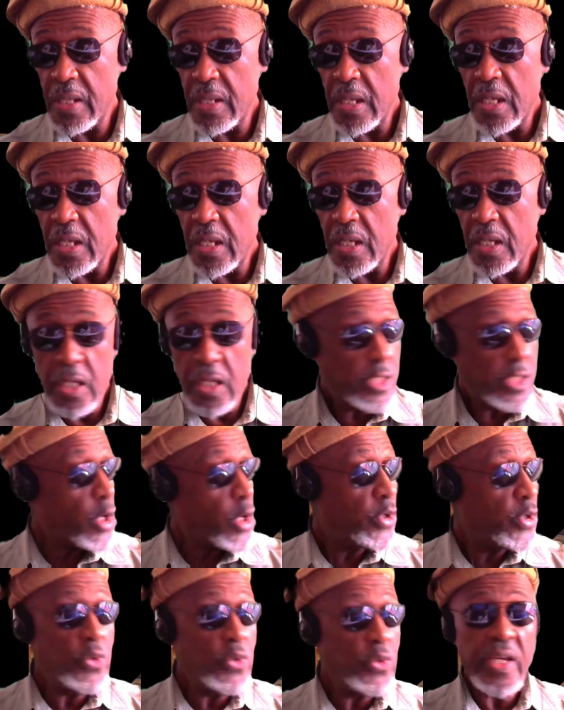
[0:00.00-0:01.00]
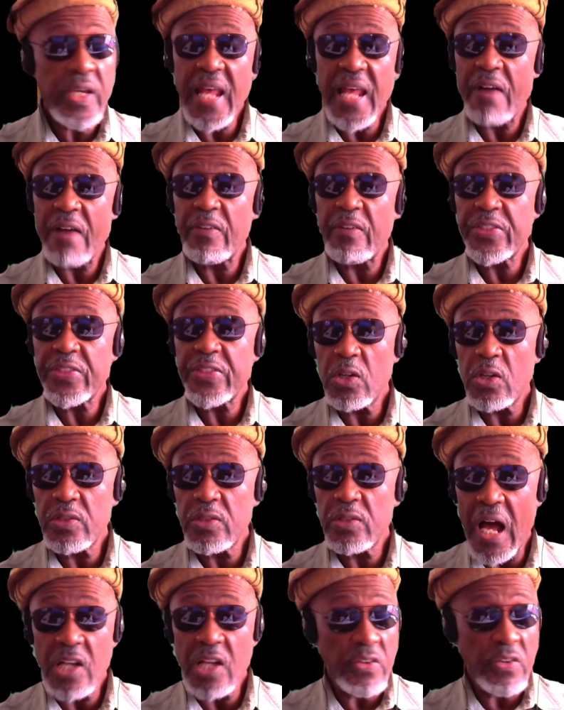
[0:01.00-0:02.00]
So you can have a thorough knowledge
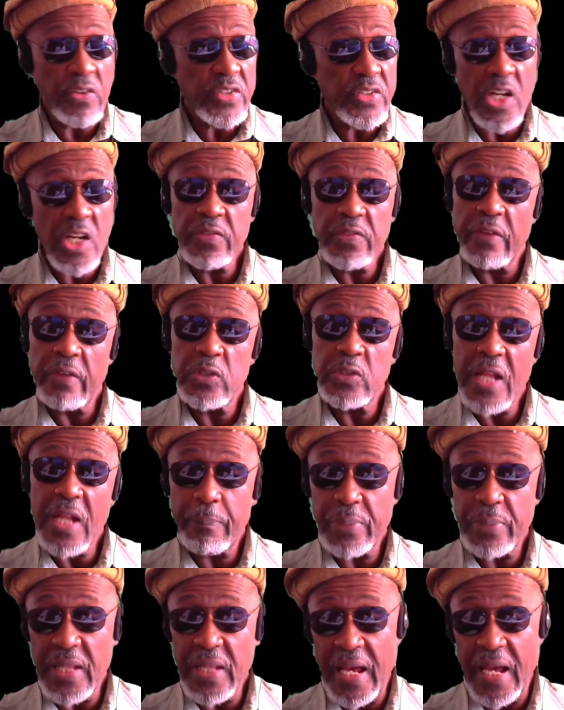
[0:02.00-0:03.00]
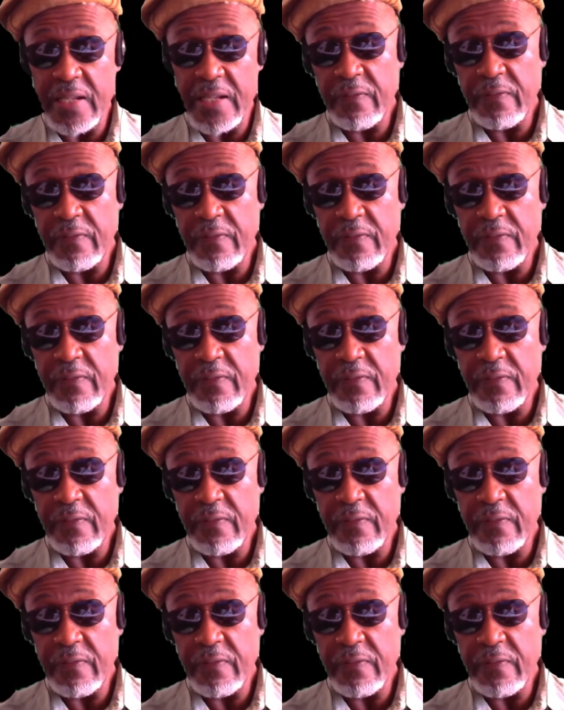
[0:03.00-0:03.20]
of self if you're not applying,